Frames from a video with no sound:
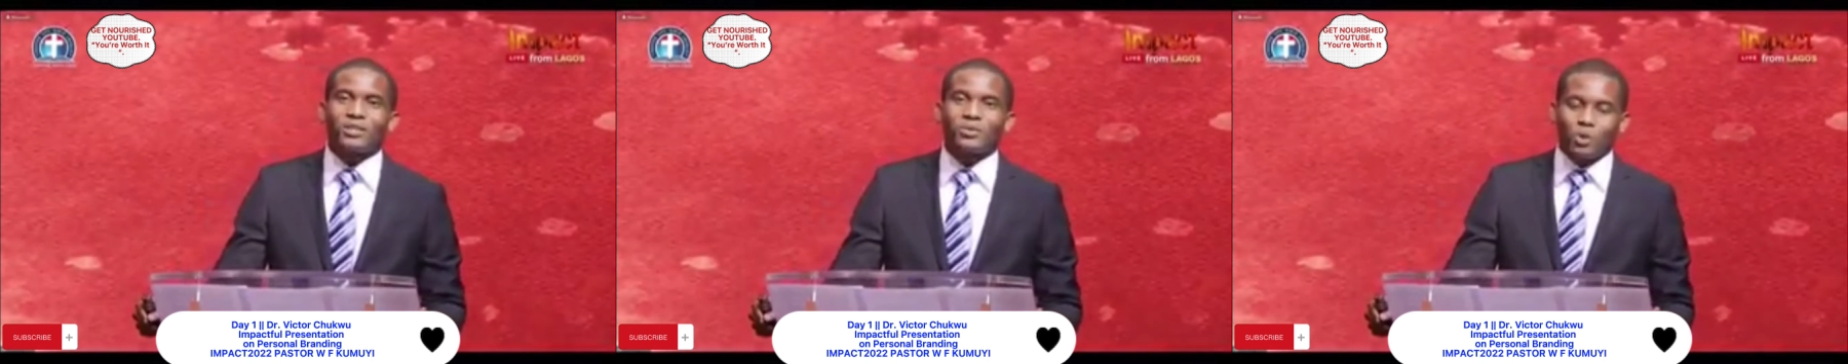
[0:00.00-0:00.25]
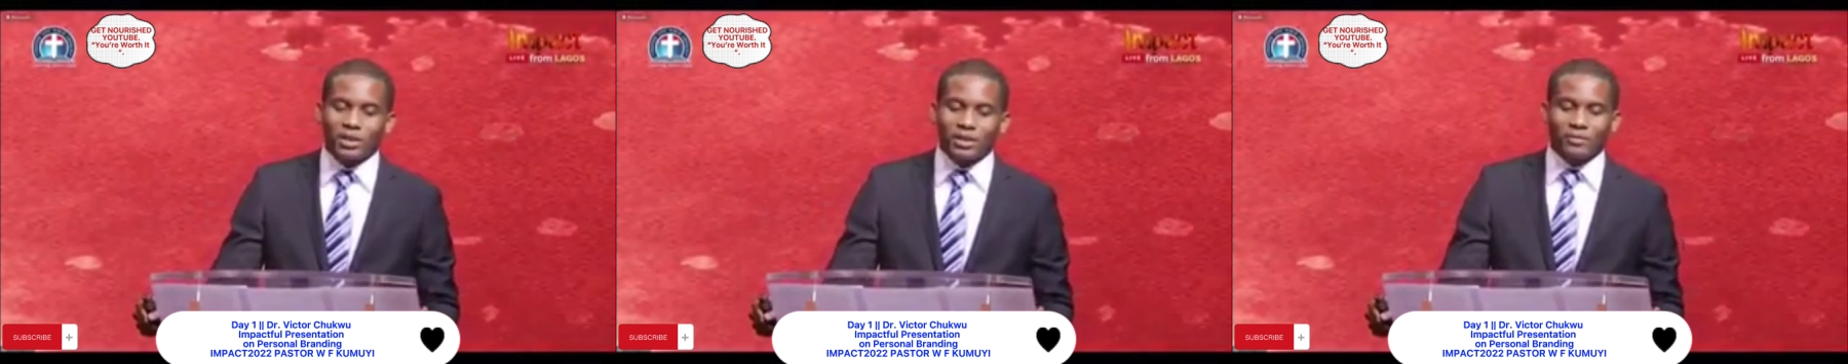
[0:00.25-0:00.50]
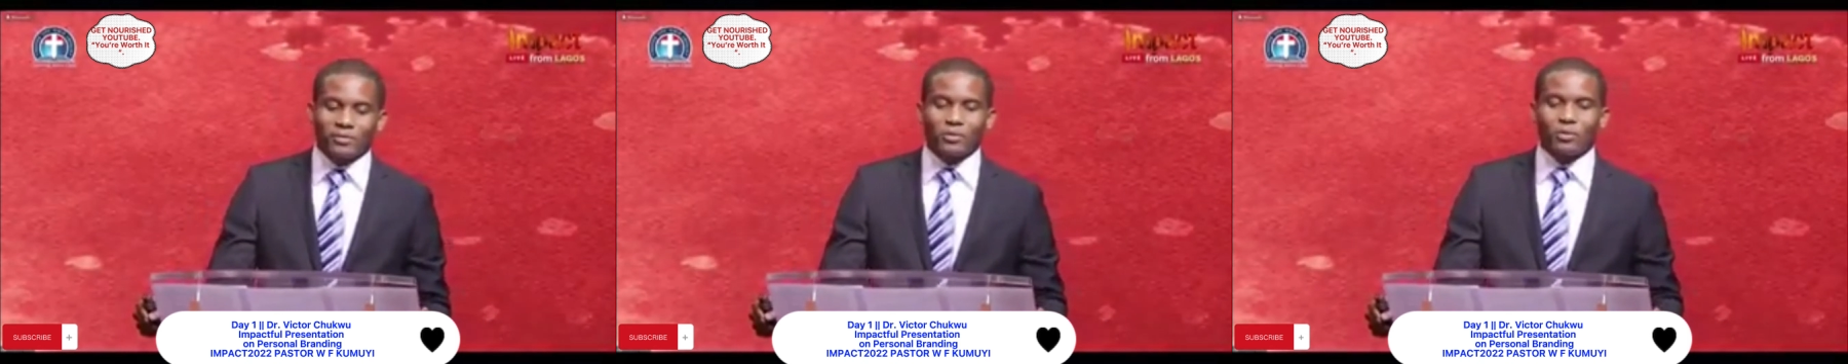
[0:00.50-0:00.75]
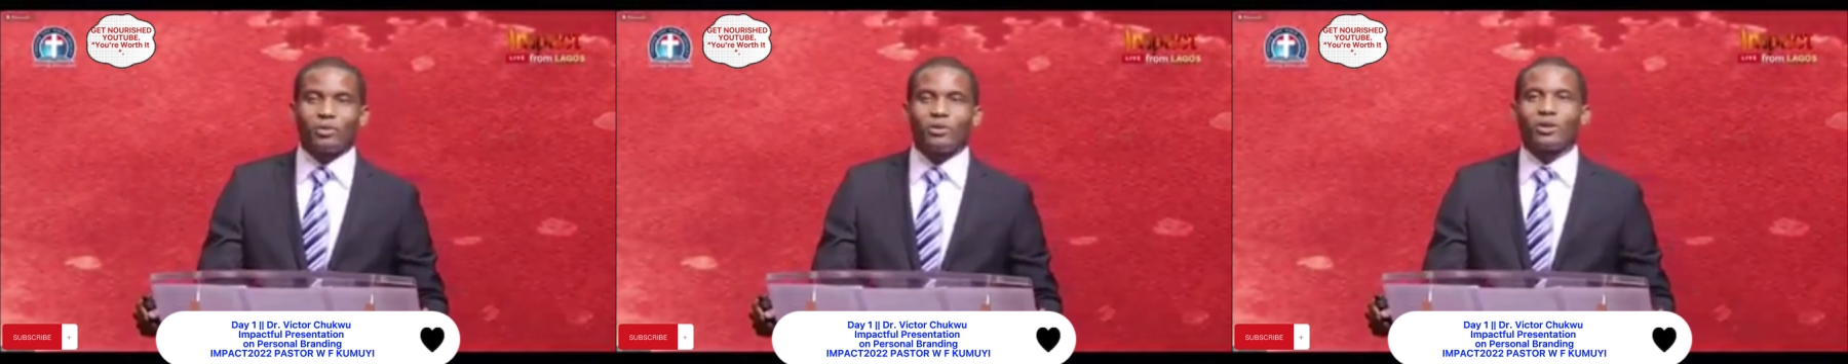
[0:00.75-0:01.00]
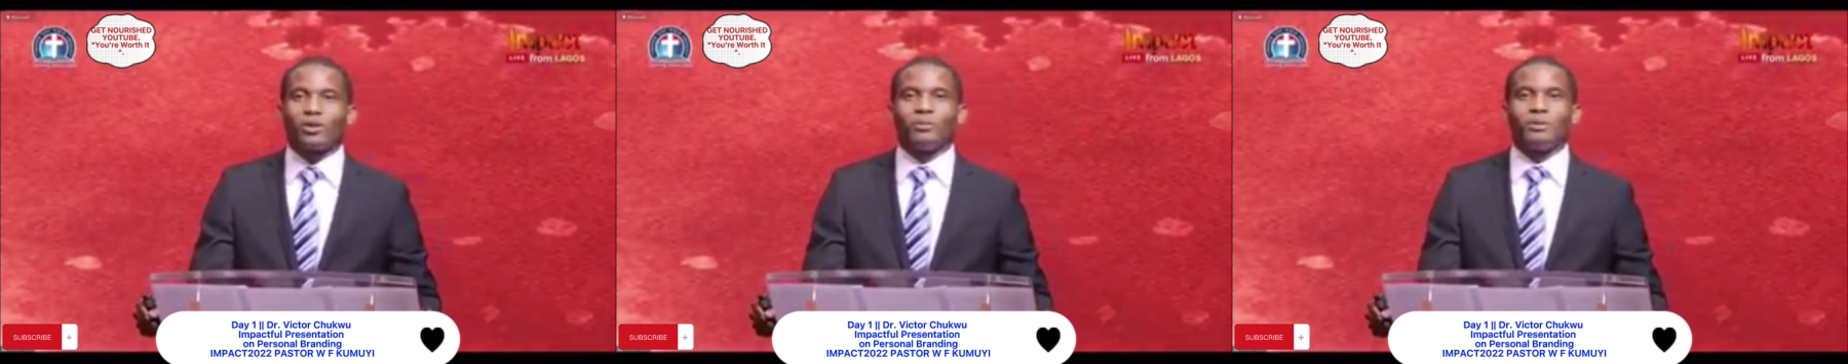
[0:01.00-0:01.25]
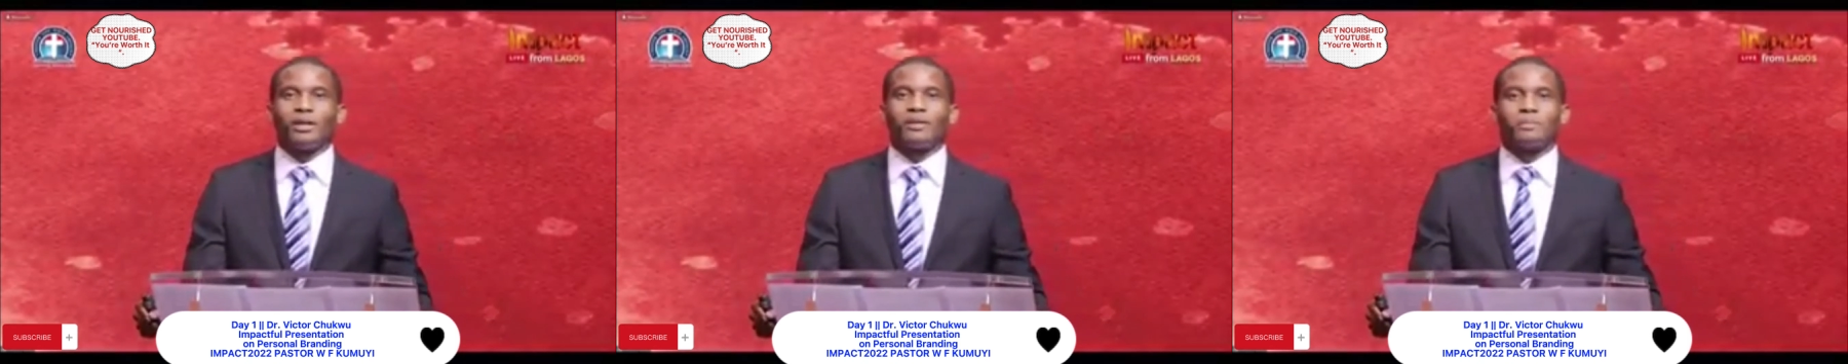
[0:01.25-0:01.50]
wonderful
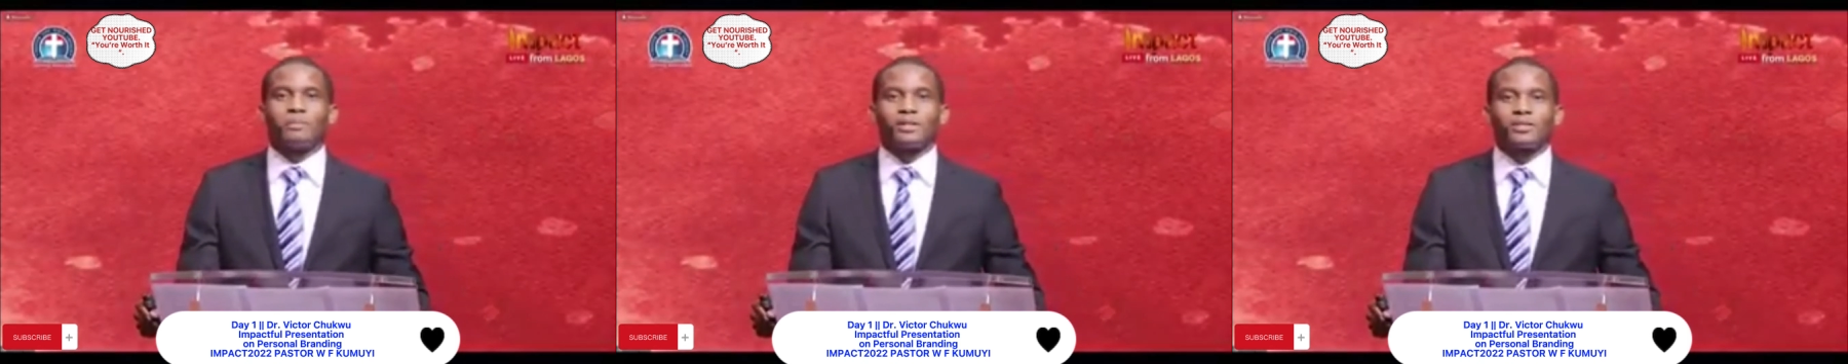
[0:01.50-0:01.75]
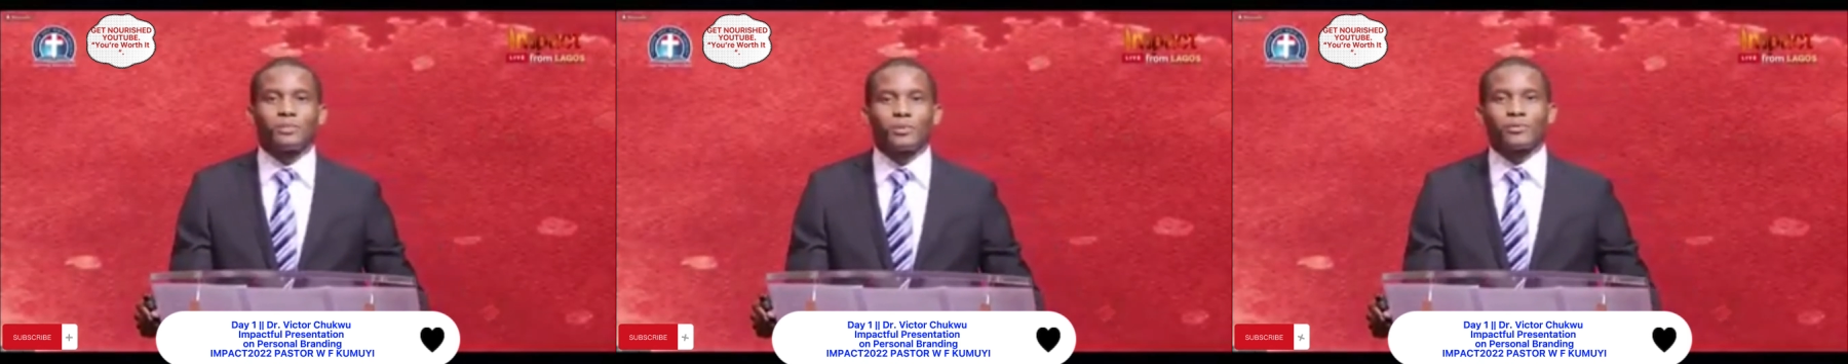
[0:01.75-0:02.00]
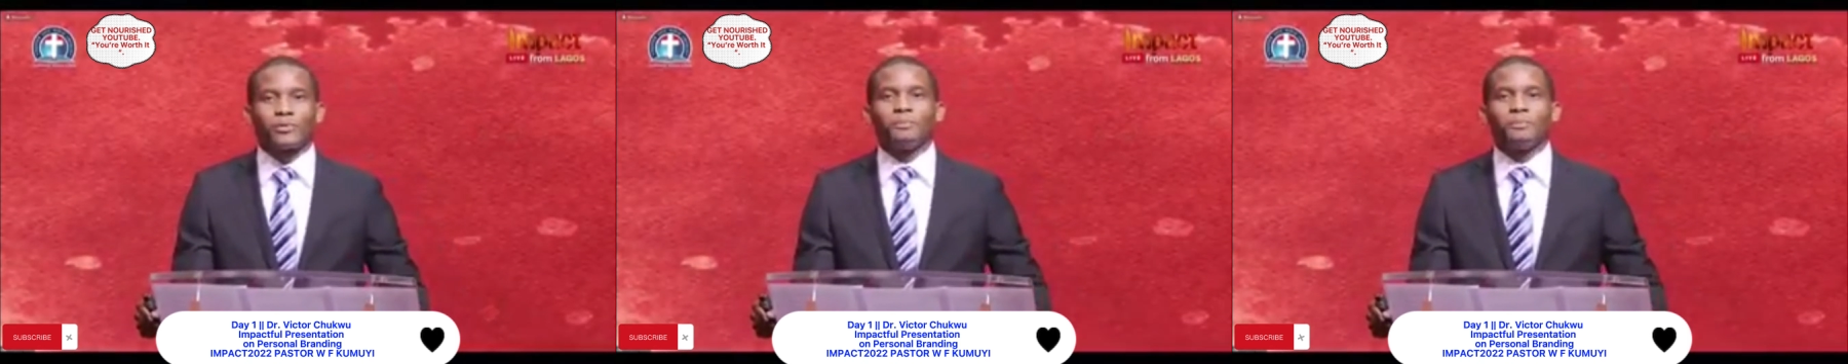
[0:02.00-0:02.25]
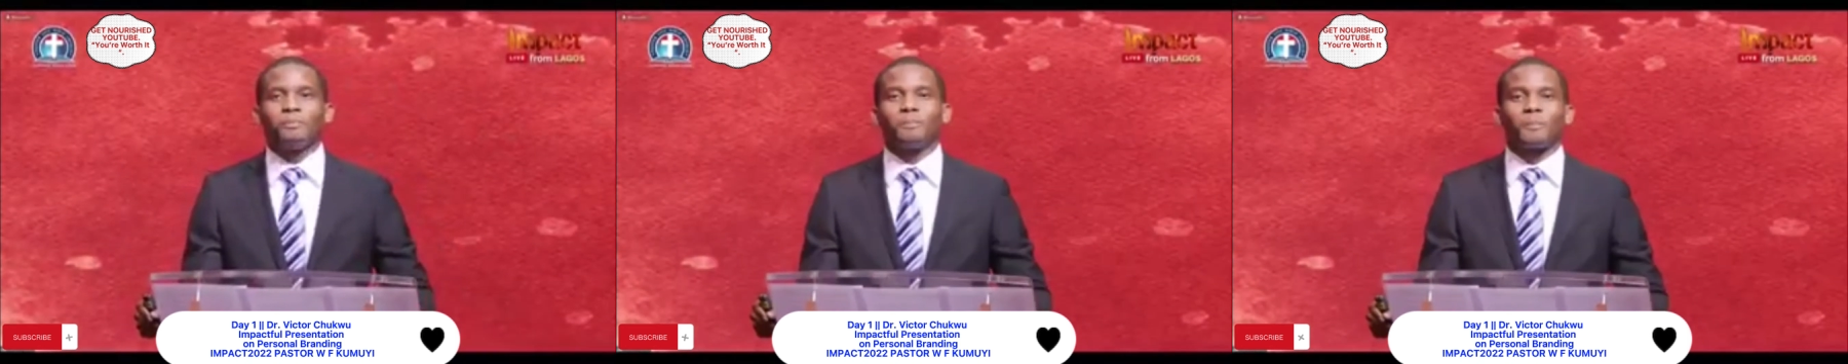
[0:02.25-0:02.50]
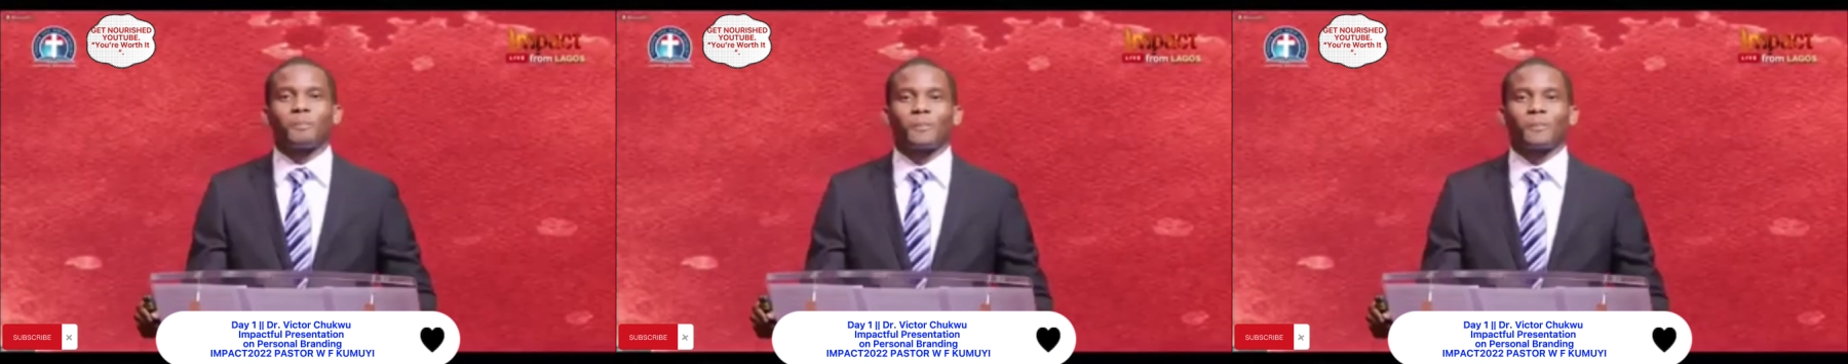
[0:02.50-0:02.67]
Global Impact Program.